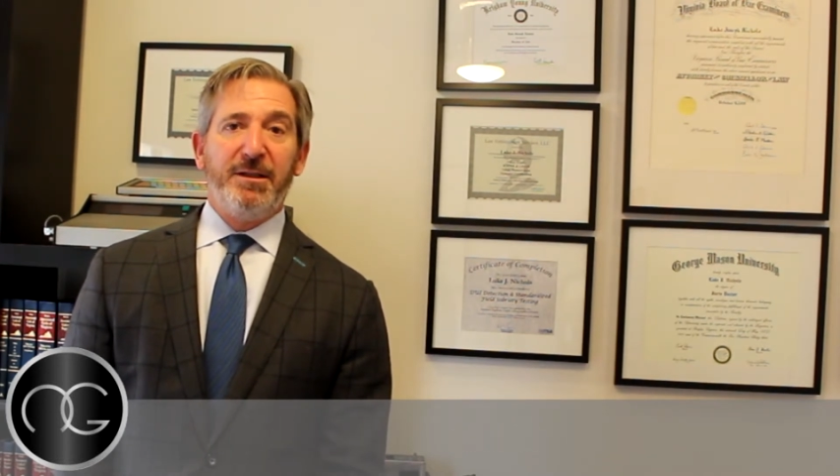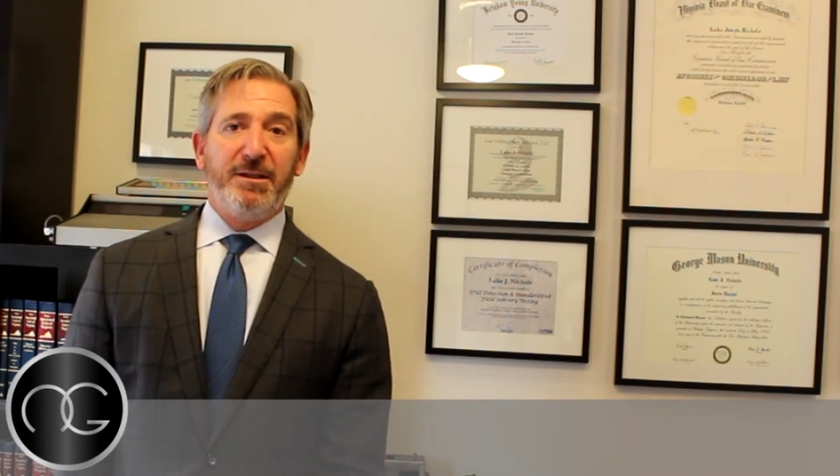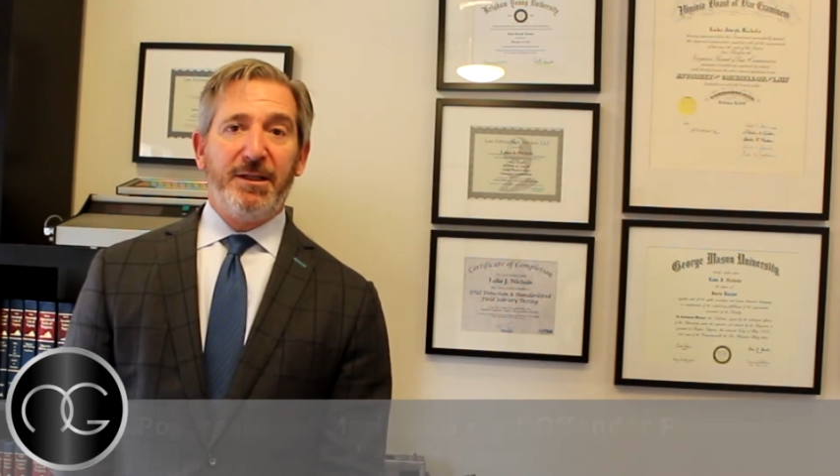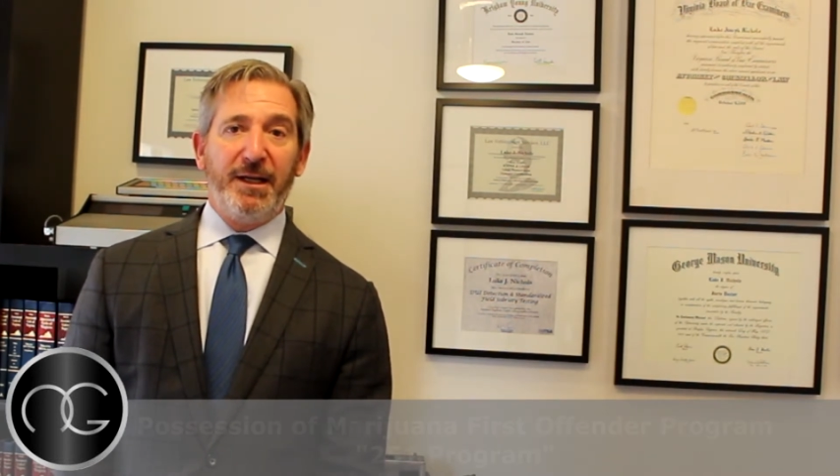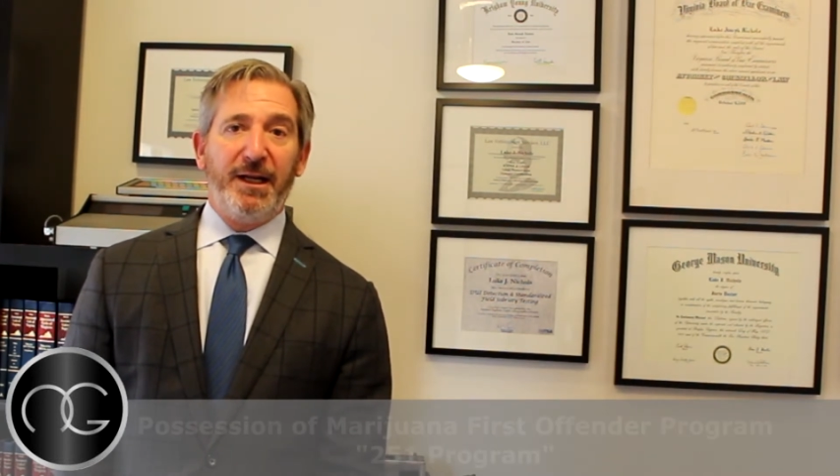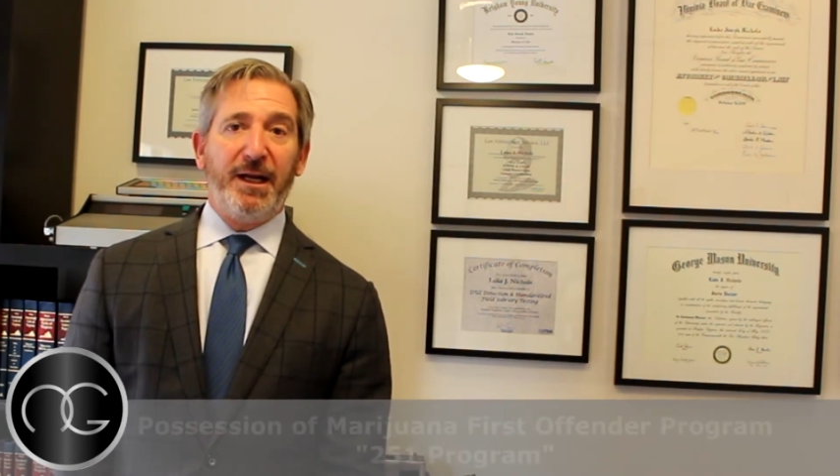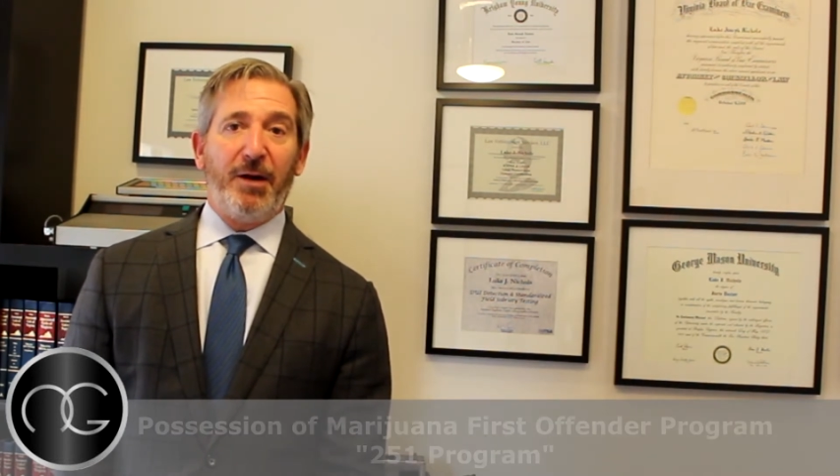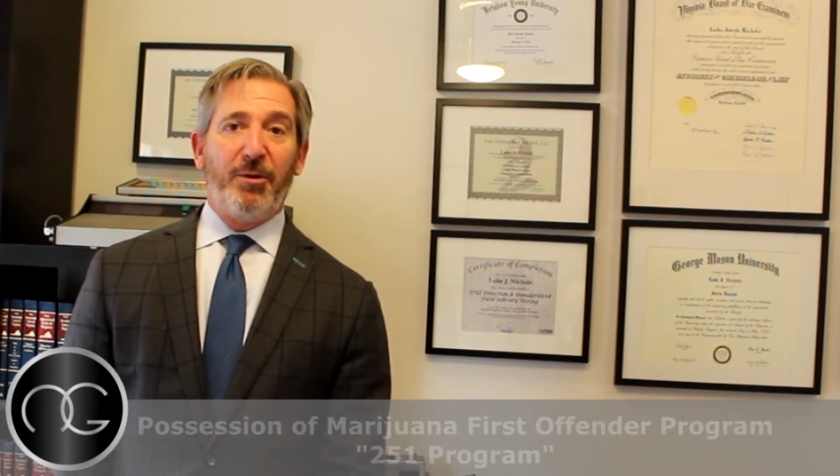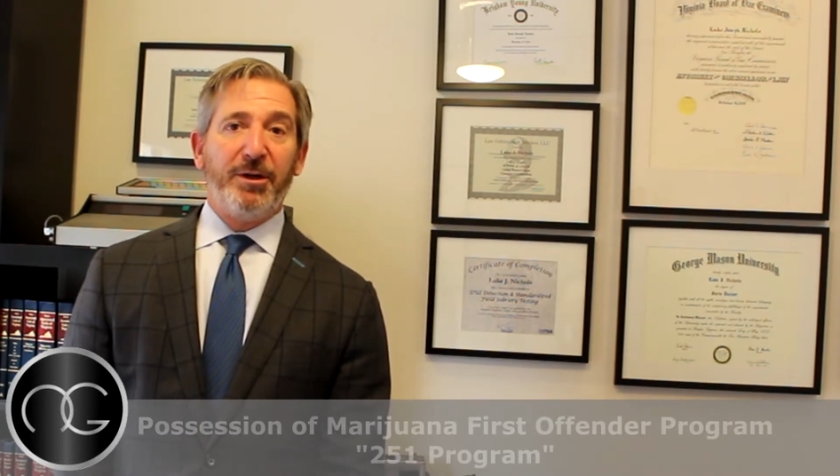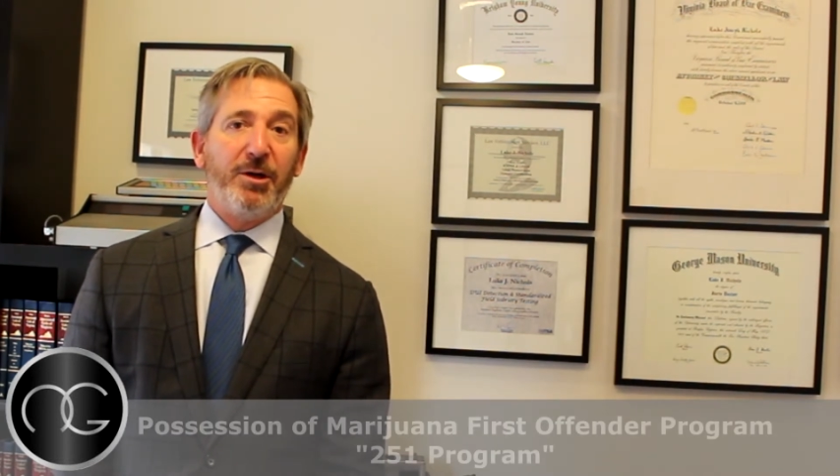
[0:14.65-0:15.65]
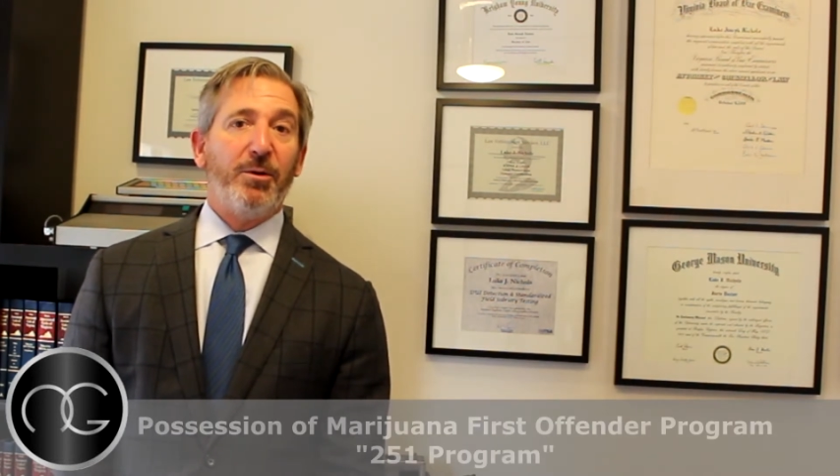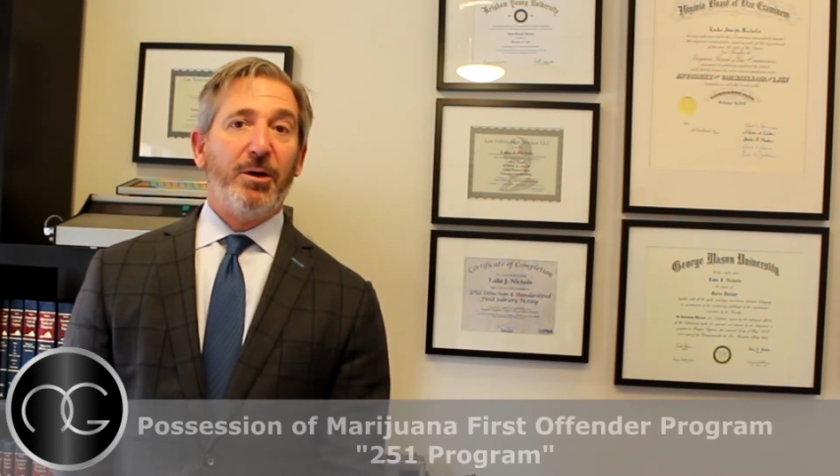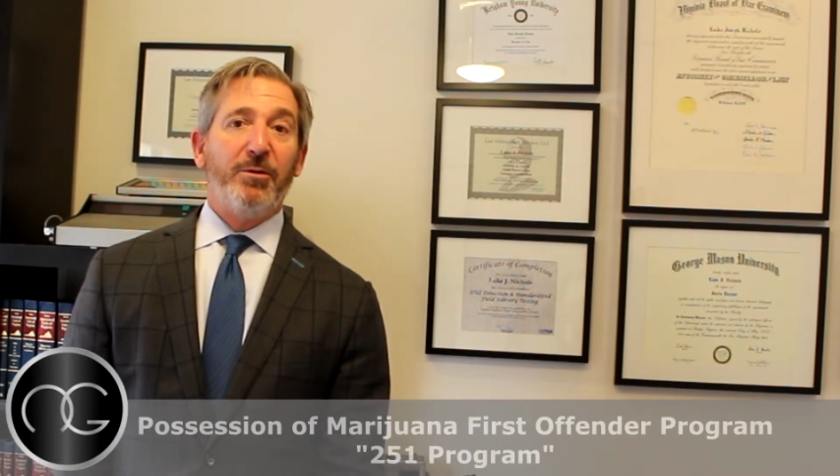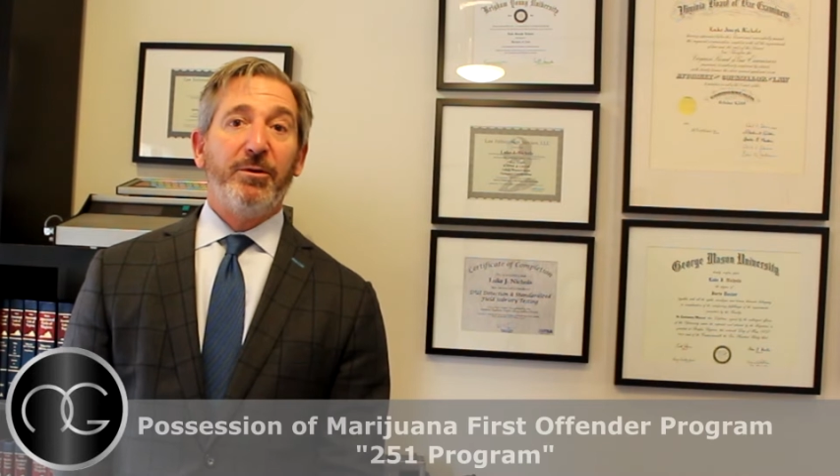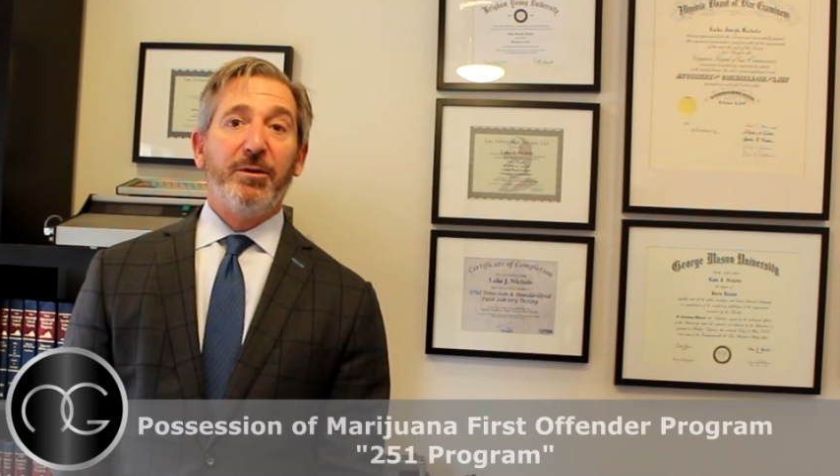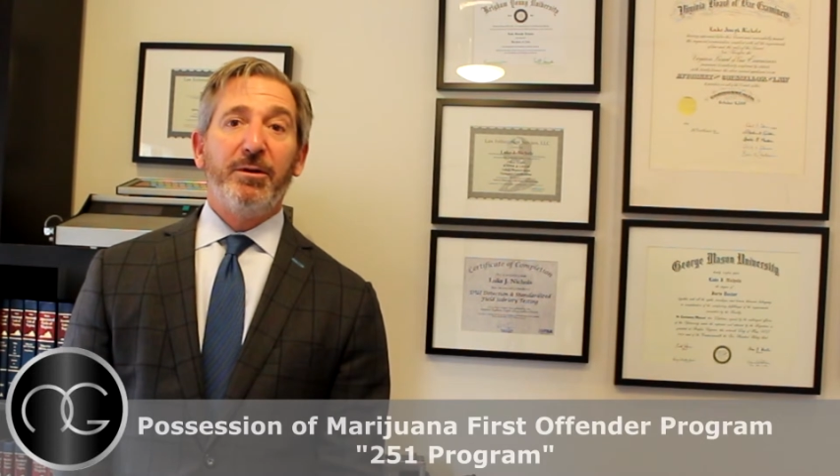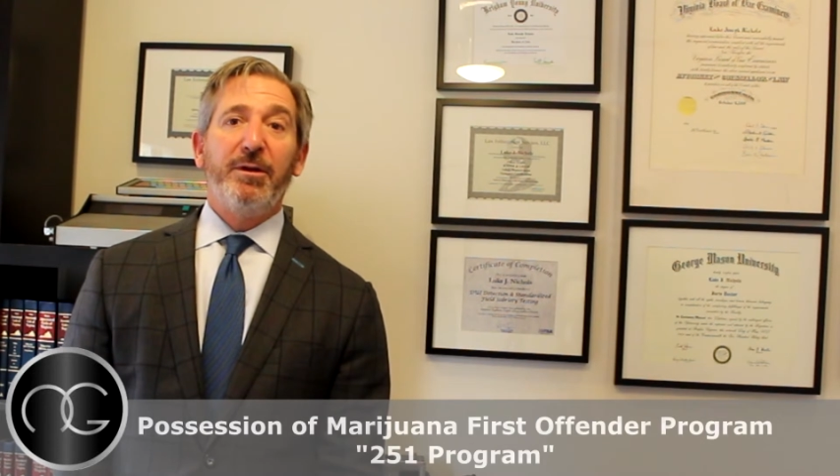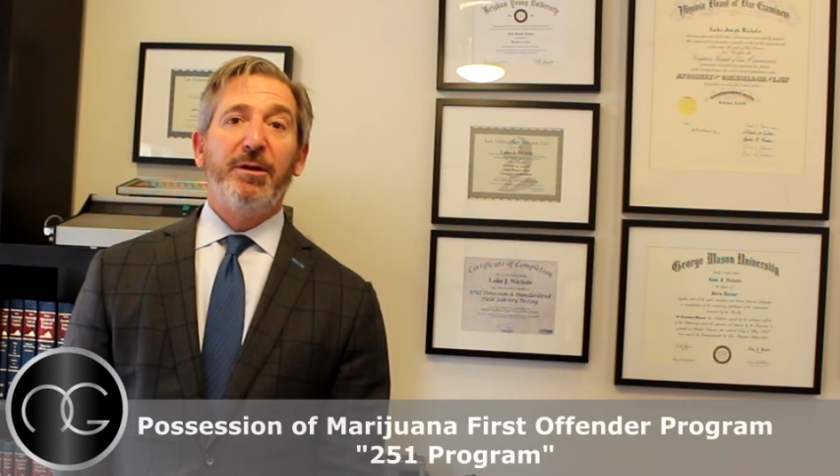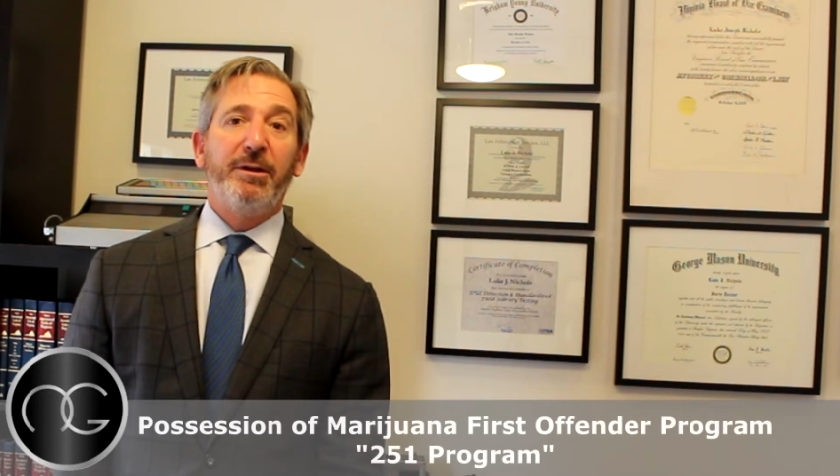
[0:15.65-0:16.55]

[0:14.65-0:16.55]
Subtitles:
Today, I want to go over